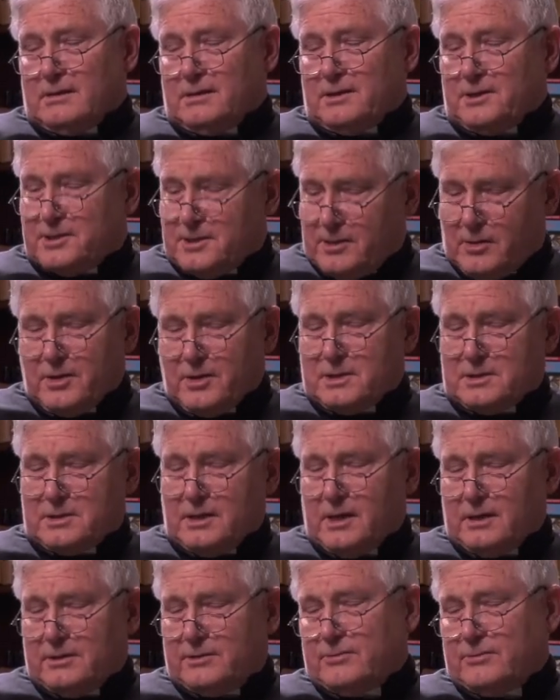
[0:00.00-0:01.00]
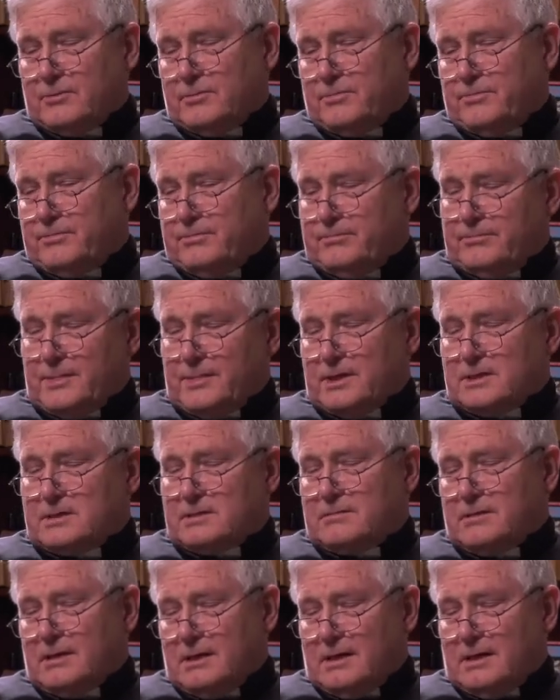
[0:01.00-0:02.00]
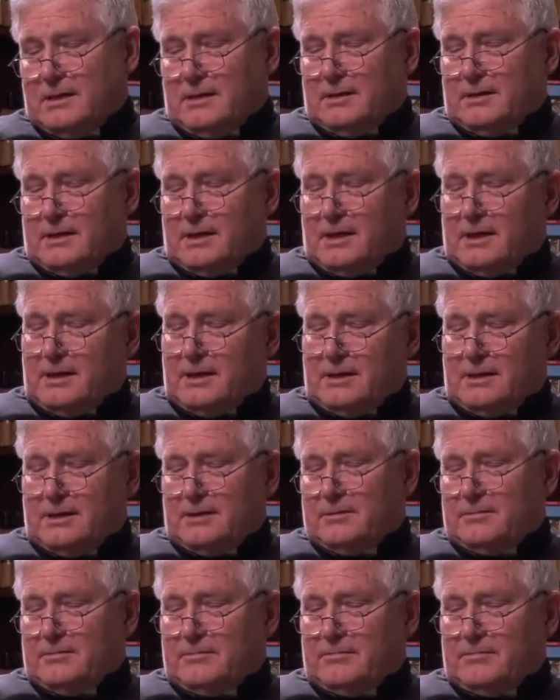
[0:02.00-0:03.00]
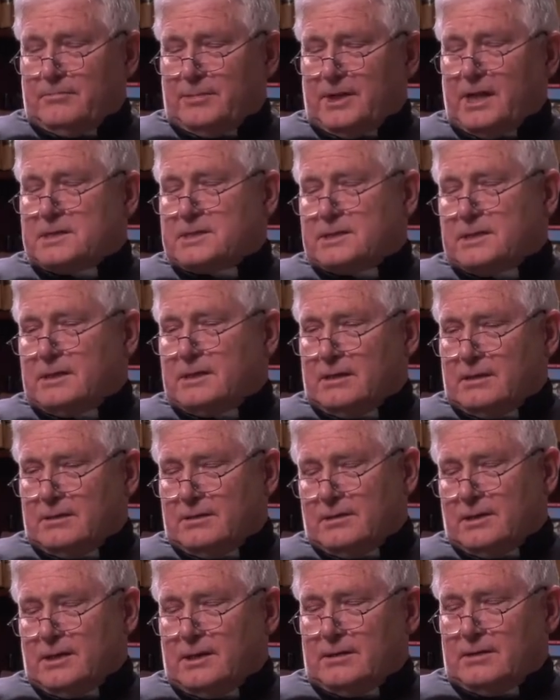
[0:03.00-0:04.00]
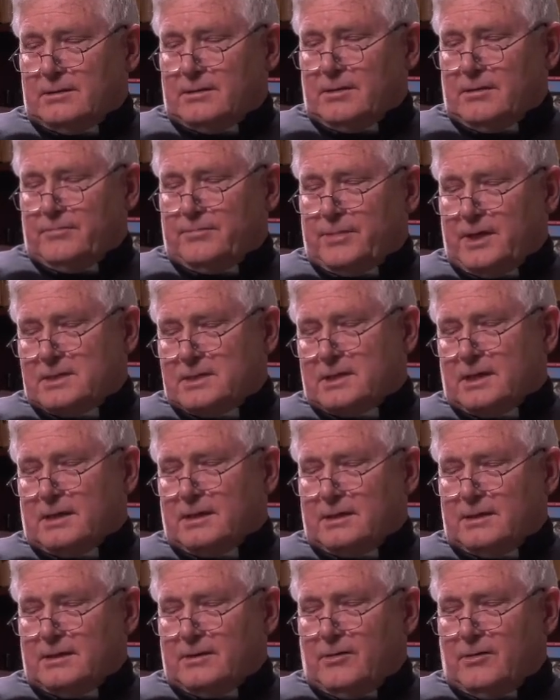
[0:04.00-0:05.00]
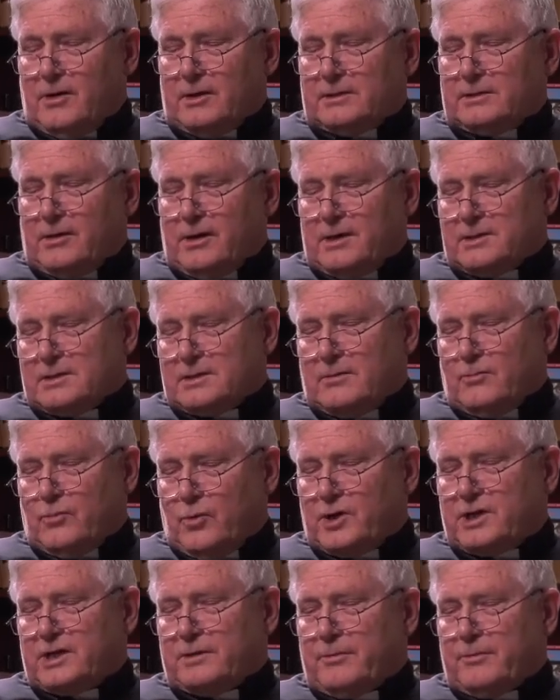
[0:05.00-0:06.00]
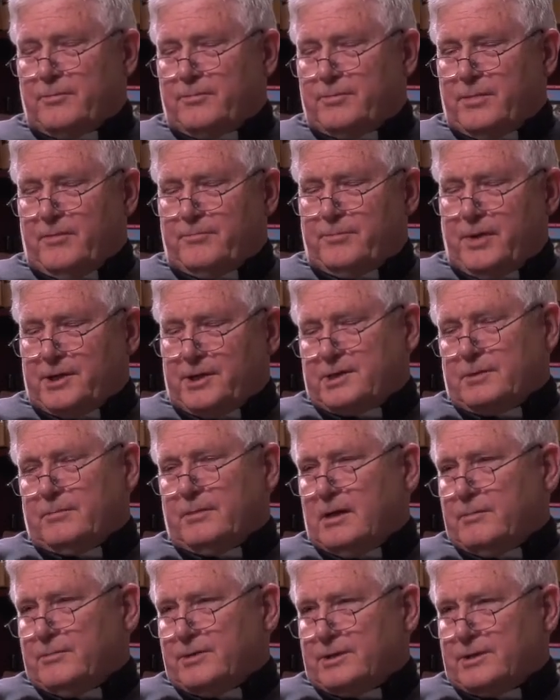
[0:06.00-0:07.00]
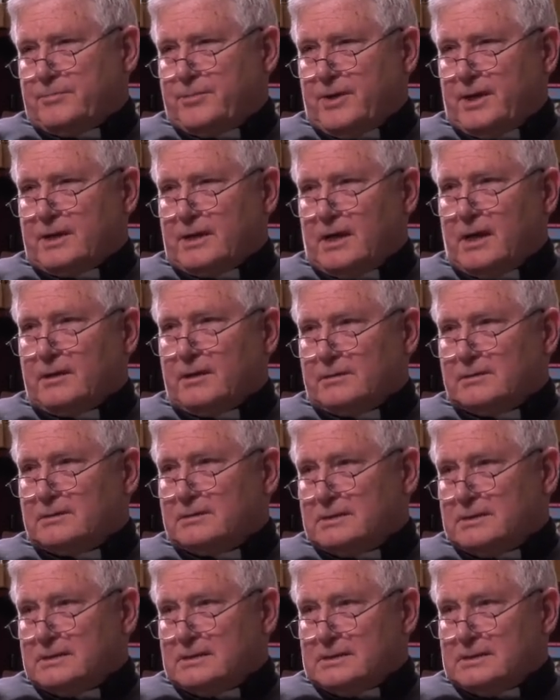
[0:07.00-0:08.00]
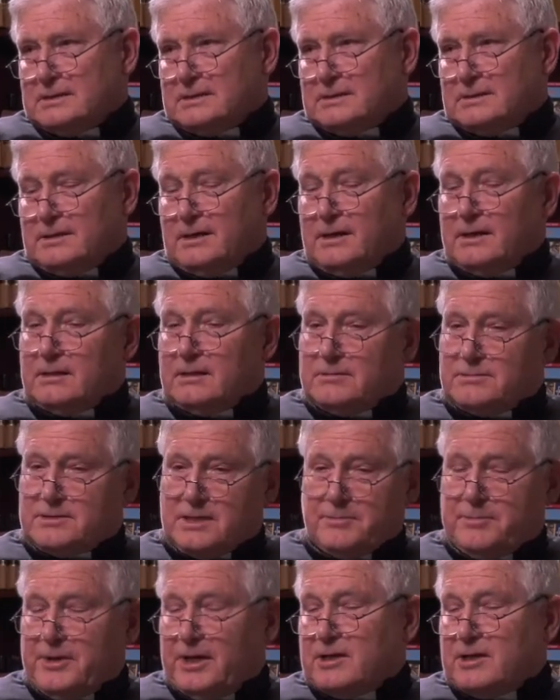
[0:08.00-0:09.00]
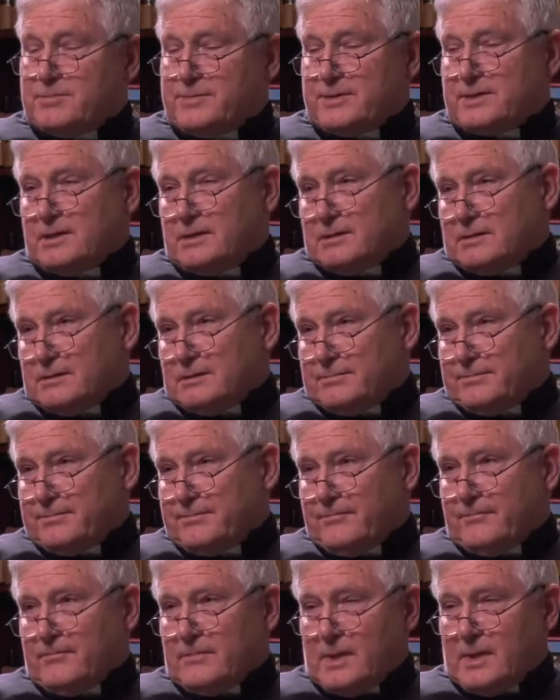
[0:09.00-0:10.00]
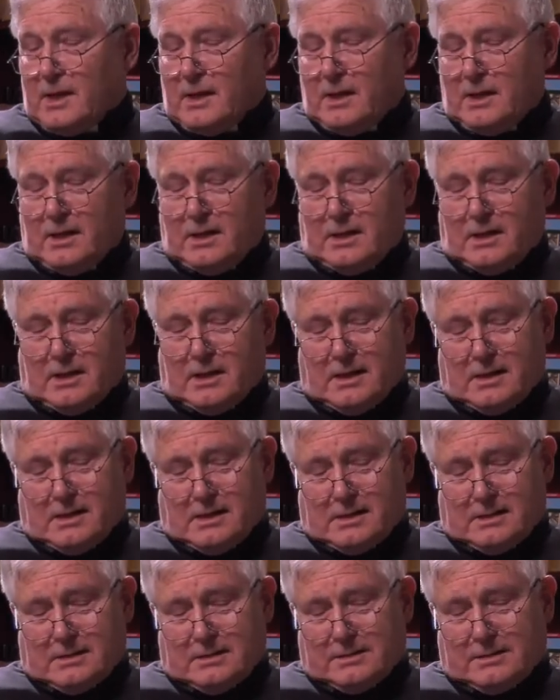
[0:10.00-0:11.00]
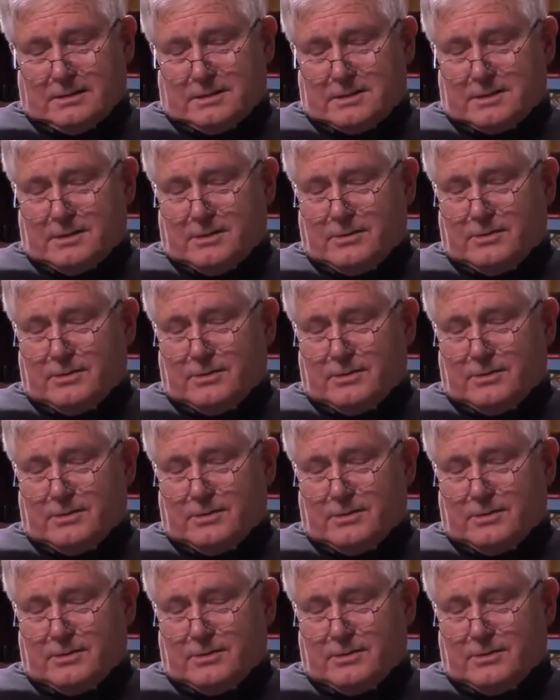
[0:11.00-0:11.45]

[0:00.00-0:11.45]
He showed us that through his blessing and basically authorizing worship of Pachamama, the pagan idol, in St. Peter's Basilica. But